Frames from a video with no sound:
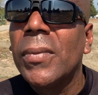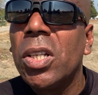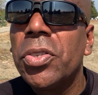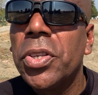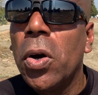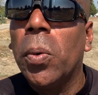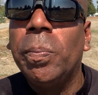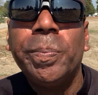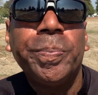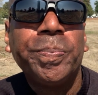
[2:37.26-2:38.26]
So,
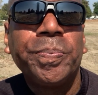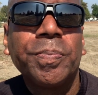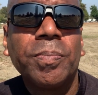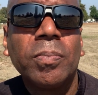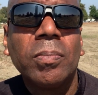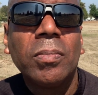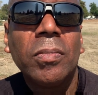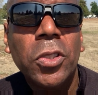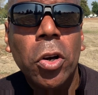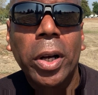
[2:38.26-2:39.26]

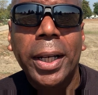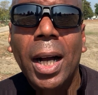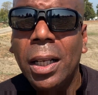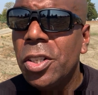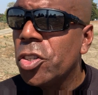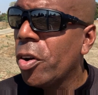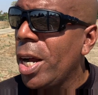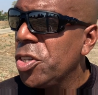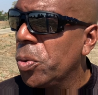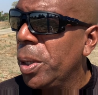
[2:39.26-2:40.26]
you're a college
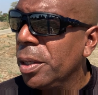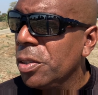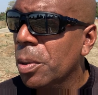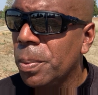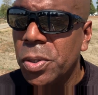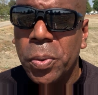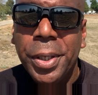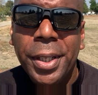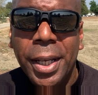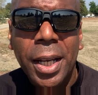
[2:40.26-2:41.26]
graduate, you're
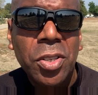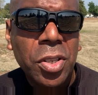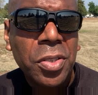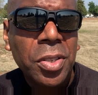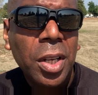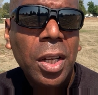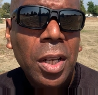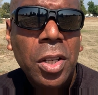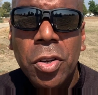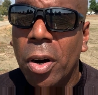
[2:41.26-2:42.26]
between the ages,
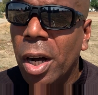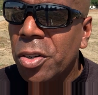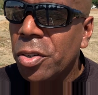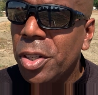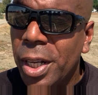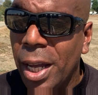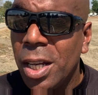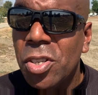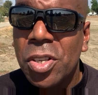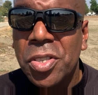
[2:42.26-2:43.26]
you're under the
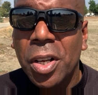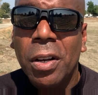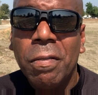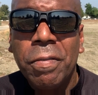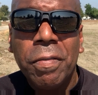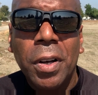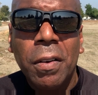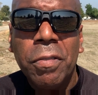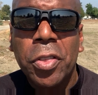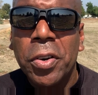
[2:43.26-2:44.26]
ages of
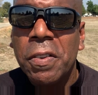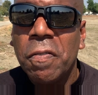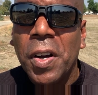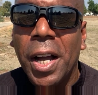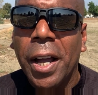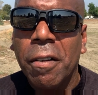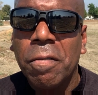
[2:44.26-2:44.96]
35.